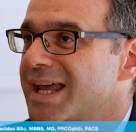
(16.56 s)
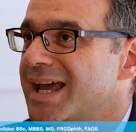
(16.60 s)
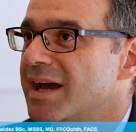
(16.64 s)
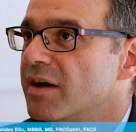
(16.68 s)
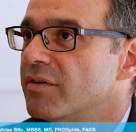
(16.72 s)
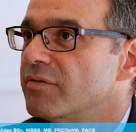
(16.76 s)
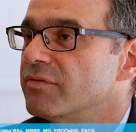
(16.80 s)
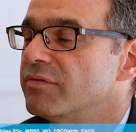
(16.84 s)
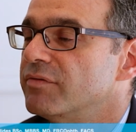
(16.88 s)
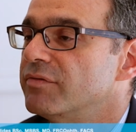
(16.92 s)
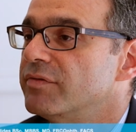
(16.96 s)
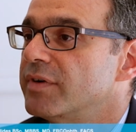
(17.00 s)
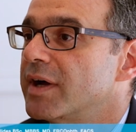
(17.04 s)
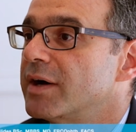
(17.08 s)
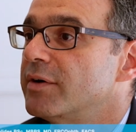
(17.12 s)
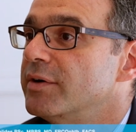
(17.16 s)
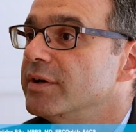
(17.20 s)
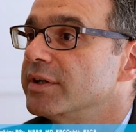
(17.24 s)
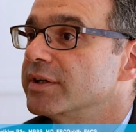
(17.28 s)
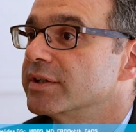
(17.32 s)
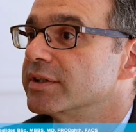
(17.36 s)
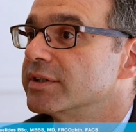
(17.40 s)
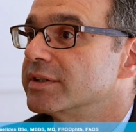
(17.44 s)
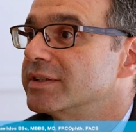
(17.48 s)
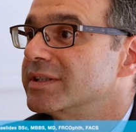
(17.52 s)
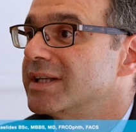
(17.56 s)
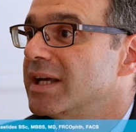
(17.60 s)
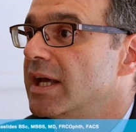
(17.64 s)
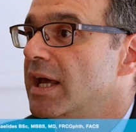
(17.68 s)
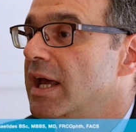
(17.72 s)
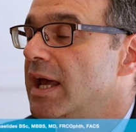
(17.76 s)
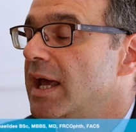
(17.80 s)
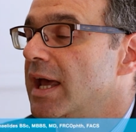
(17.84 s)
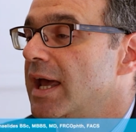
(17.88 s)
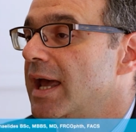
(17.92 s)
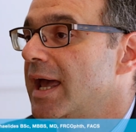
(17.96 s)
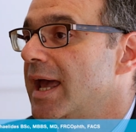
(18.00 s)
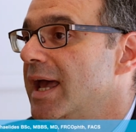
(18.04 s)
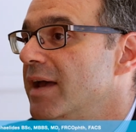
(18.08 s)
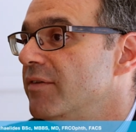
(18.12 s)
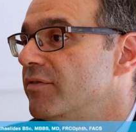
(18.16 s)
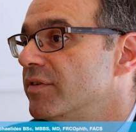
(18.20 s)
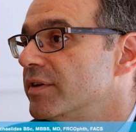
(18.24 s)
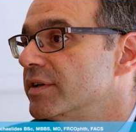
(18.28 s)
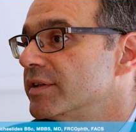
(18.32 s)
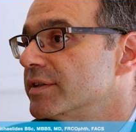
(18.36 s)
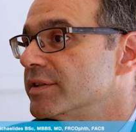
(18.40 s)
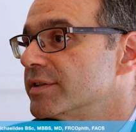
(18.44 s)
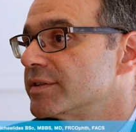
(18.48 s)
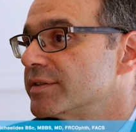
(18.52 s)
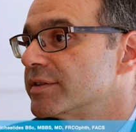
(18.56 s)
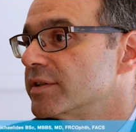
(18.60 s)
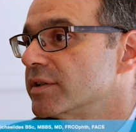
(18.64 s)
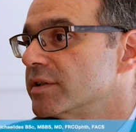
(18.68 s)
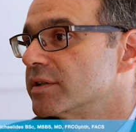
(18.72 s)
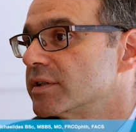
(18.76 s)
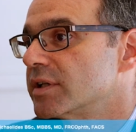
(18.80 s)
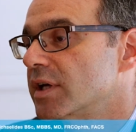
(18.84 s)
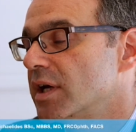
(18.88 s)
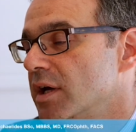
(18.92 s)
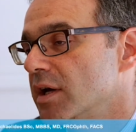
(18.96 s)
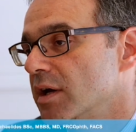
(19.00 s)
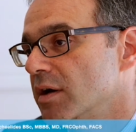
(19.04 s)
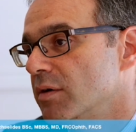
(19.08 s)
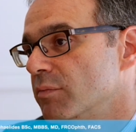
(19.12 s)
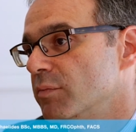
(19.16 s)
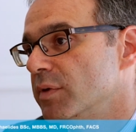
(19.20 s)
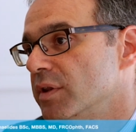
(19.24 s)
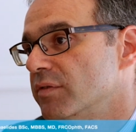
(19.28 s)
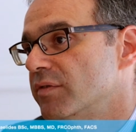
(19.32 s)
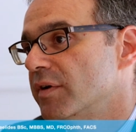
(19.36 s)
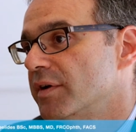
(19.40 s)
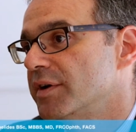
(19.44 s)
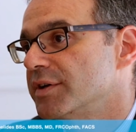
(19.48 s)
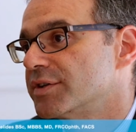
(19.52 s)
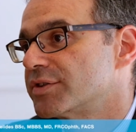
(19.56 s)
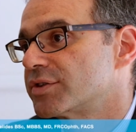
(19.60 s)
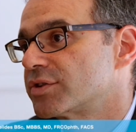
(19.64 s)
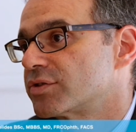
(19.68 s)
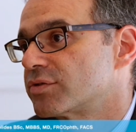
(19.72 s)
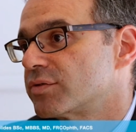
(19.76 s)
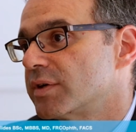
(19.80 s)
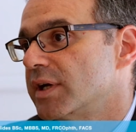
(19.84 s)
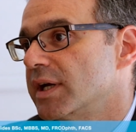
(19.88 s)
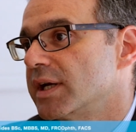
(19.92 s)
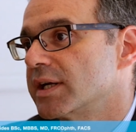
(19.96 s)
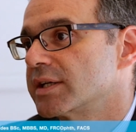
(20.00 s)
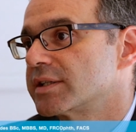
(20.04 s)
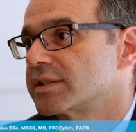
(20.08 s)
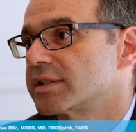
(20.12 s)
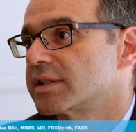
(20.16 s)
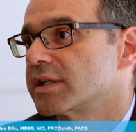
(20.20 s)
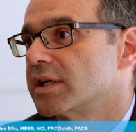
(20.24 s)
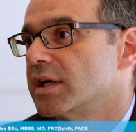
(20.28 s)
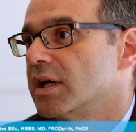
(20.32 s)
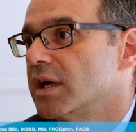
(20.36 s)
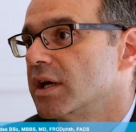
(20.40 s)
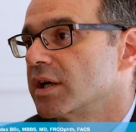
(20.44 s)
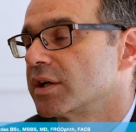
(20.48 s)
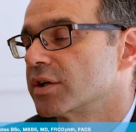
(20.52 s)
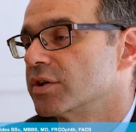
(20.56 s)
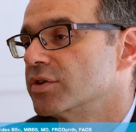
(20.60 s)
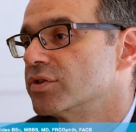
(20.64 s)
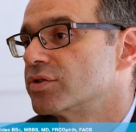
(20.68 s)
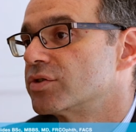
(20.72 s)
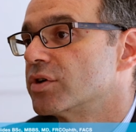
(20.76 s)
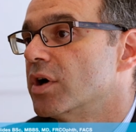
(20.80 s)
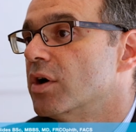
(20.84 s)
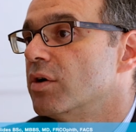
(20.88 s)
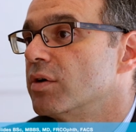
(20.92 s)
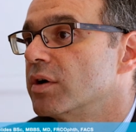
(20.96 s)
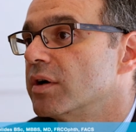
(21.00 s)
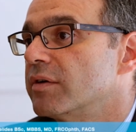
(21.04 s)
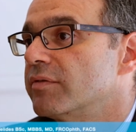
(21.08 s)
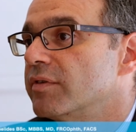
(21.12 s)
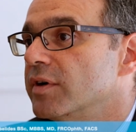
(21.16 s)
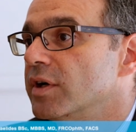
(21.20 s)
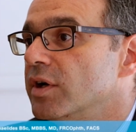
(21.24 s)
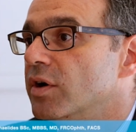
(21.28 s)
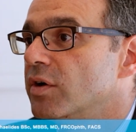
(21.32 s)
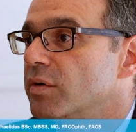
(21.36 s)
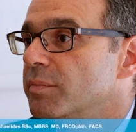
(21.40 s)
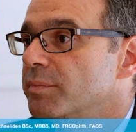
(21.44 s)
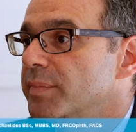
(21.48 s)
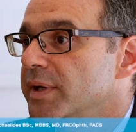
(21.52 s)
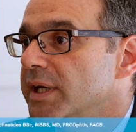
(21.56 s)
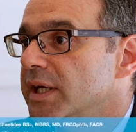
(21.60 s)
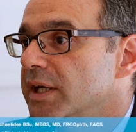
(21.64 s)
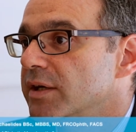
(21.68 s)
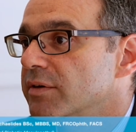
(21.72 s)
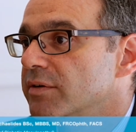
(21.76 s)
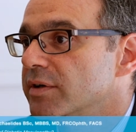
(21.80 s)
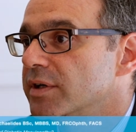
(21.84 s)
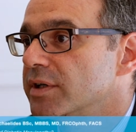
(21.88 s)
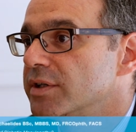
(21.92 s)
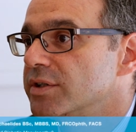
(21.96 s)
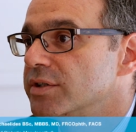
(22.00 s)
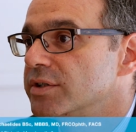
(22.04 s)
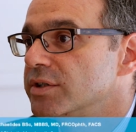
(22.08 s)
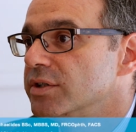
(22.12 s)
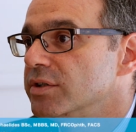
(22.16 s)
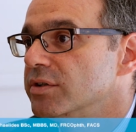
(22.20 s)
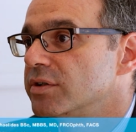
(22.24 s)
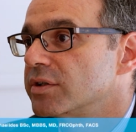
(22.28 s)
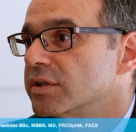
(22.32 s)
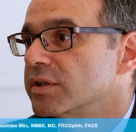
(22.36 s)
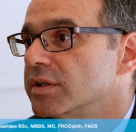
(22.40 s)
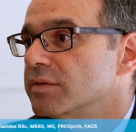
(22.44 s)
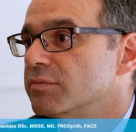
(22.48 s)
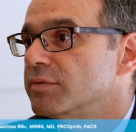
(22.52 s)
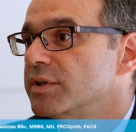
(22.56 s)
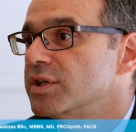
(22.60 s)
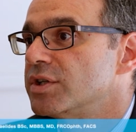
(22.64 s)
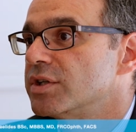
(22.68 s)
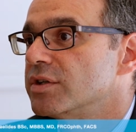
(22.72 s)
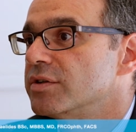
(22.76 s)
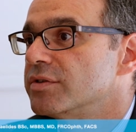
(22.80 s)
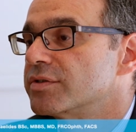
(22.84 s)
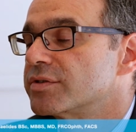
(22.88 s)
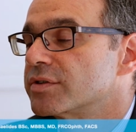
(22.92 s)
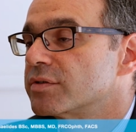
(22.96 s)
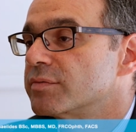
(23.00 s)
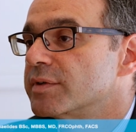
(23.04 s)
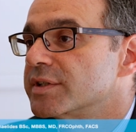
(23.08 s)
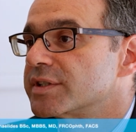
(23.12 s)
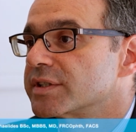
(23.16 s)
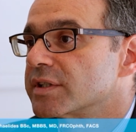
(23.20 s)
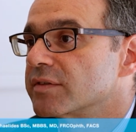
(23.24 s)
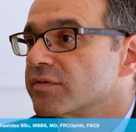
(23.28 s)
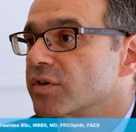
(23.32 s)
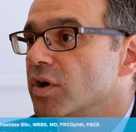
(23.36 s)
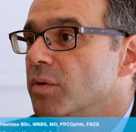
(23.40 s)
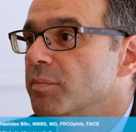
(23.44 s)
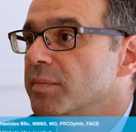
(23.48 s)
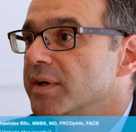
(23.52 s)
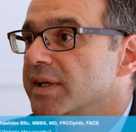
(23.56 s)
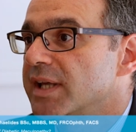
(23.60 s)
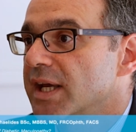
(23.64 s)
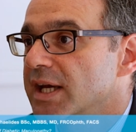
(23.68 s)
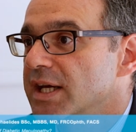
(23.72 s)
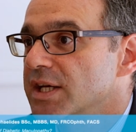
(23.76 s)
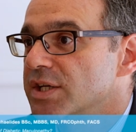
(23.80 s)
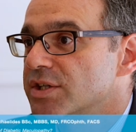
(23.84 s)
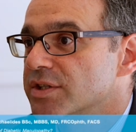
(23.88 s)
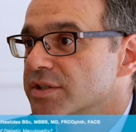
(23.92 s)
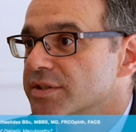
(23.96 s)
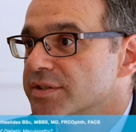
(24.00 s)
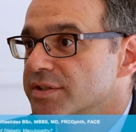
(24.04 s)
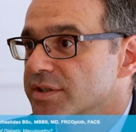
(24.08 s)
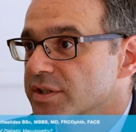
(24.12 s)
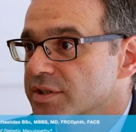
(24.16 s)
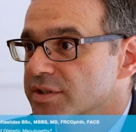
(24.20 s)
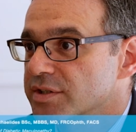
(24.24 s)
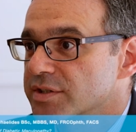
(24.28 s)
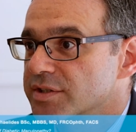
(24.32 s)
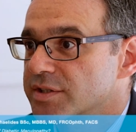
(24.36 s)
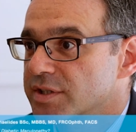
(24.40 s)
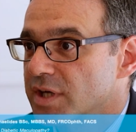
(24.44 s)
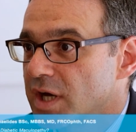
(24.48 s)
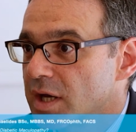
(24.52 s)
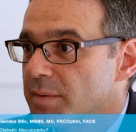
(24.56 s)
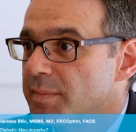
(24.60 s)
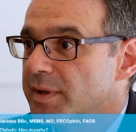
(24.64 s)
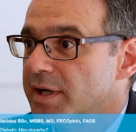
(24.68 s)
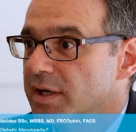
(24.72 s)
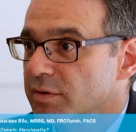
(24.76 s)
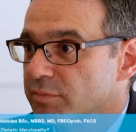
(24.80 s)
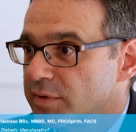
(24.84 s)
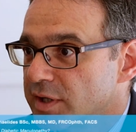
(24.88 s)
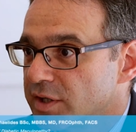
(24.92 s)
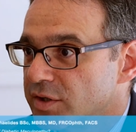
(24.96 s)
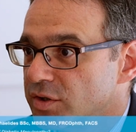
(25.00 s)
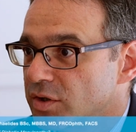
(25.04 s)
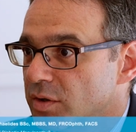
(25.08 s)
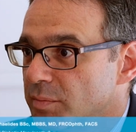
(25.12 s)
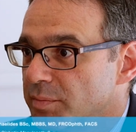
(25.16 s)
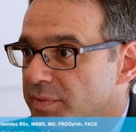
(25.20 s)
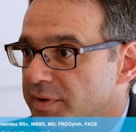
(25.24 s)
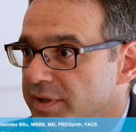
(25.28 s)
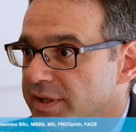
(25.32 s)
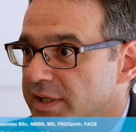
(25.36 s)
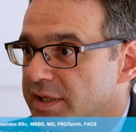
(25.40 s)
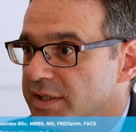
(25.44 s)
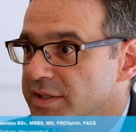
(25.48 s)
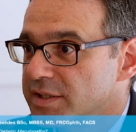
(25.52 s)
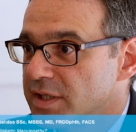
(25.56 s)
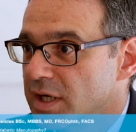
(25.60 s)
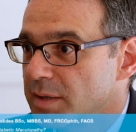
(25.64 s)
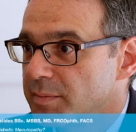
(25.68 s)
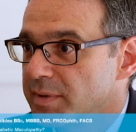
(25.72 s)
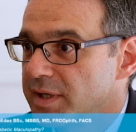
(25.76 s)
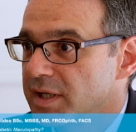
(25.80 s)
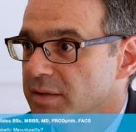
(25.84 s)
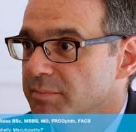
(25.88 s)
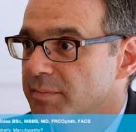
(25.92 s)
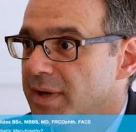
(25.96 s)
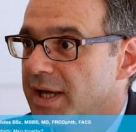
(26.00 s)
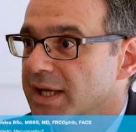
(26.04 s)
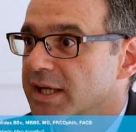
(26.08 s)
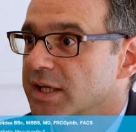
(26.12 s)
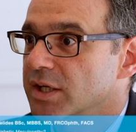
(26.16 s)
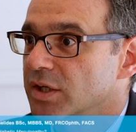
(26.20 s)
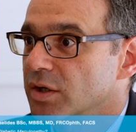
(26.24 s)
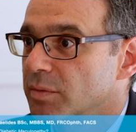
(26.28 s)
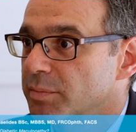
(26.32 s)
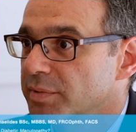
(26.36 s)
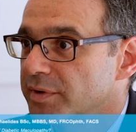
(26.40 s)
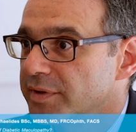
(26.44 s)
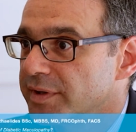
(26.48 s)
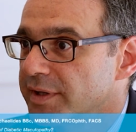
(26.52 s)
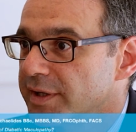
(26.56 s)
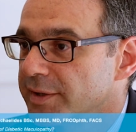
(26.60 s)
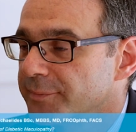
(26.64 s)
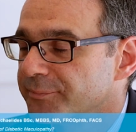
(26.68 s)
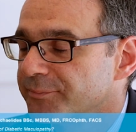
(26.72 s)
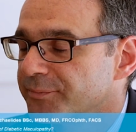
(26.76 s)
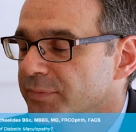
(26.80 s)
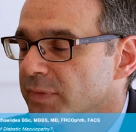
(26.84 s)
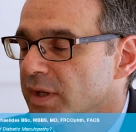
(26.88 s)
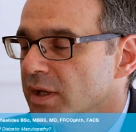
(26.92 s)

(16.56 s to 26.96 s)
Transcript: now very good evidence that with very strict control over a long period, you can reduce the risk of complications such as diabetic retinopathy and diabetic maculopathy.